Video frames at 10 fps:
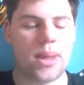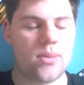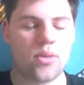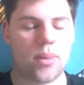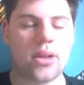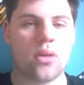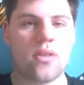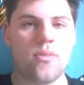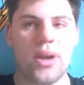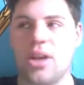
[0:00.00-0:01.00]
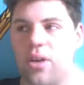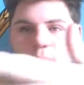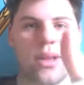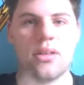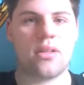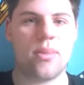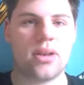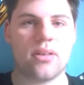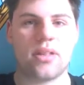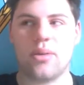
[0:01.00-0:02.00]
I spent 90 quid on a
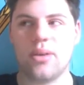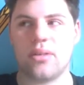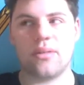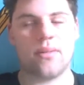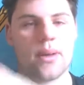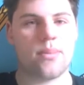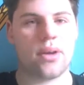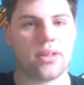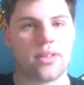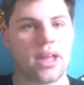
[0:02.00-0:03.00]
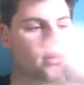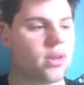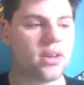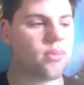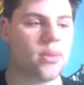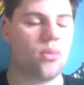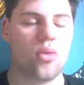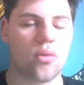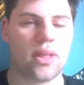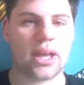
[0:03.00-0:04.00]
Vampire set, and I'm going to spend more on that game because I love it
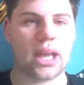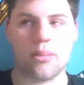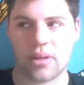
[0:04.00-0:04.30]
so much.